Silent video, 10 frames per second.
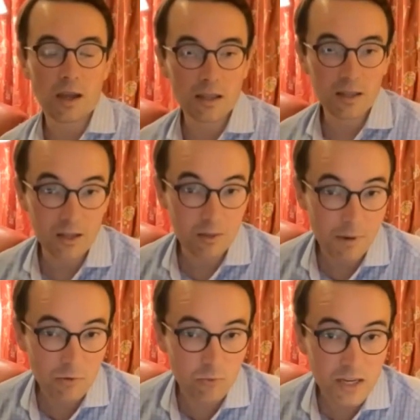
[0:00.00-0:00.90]
And the
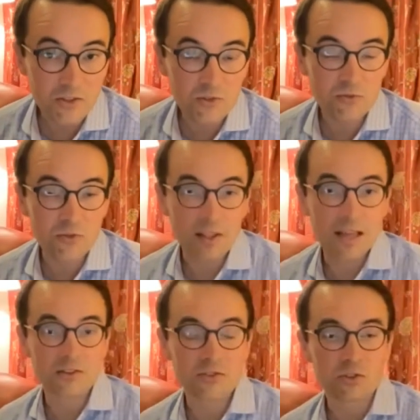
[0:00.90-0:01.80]
big reason for
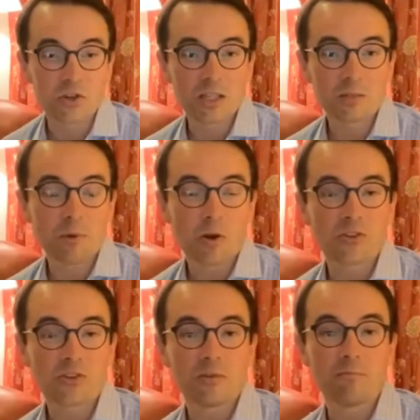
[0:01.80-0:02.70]
that is that Chinese
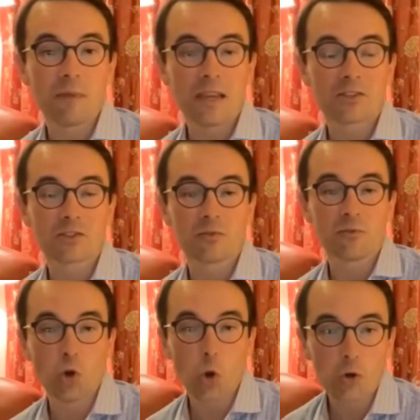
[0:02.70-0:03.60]
policymakers have
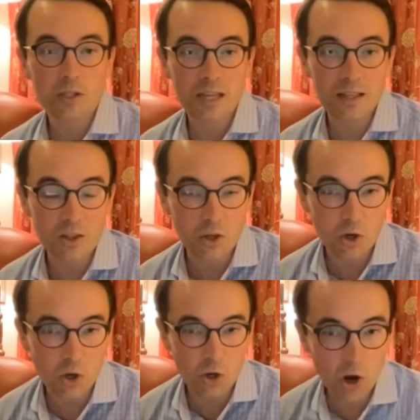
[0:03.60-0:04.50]
looked at
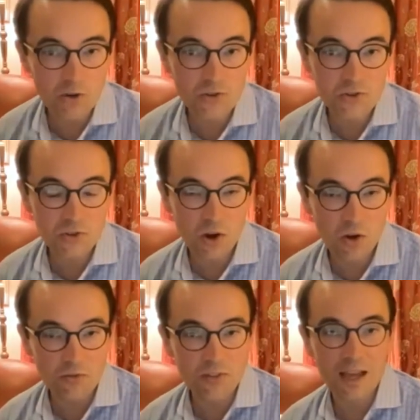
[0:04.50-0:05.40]
the costs
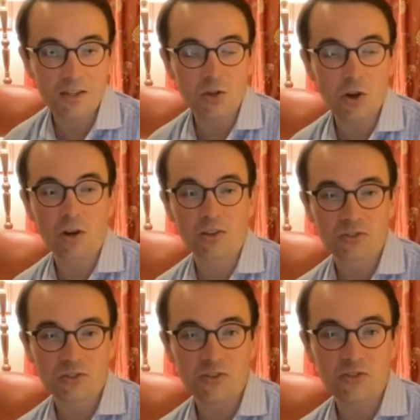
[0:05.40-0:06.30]
of that dollar
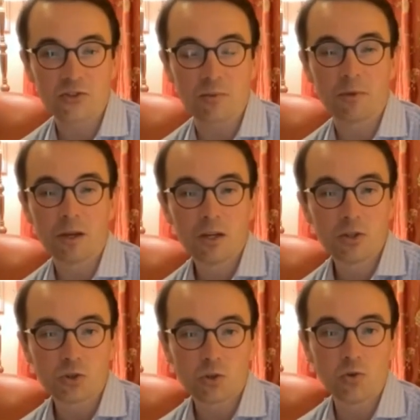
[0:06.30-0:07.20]
system
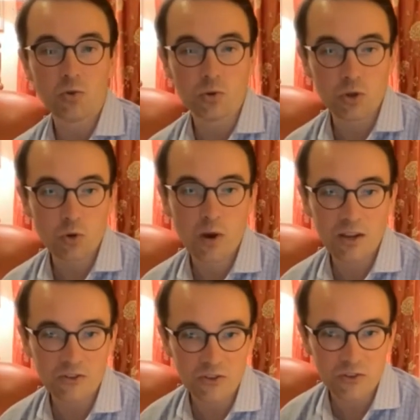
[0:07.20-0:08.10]
to
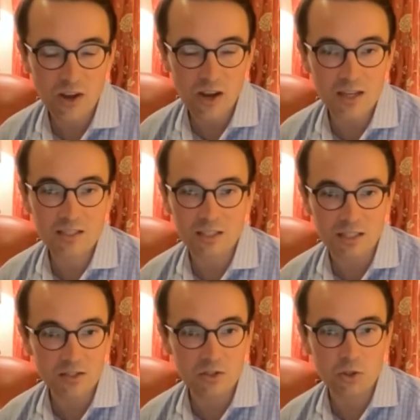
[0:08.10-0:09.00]
US
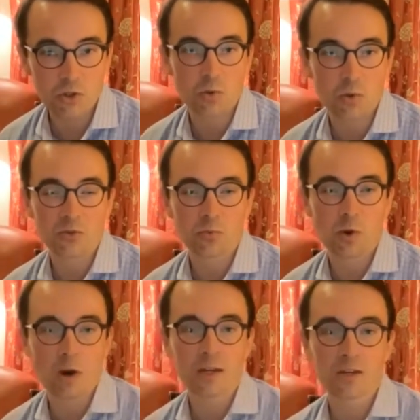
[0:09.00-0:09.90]
society and to US
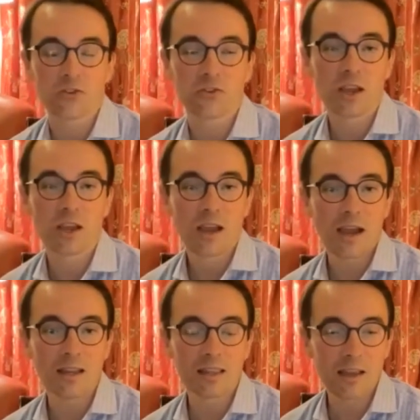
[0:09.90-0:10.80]
workers,
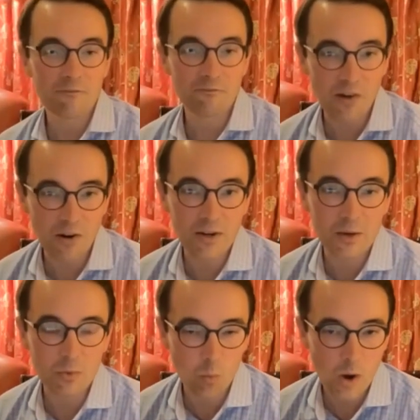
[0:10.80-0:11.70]
and they're
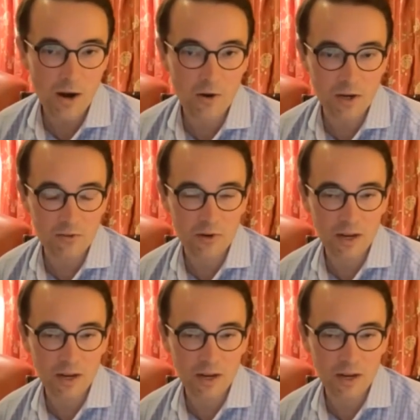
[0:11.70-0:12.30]
very wary of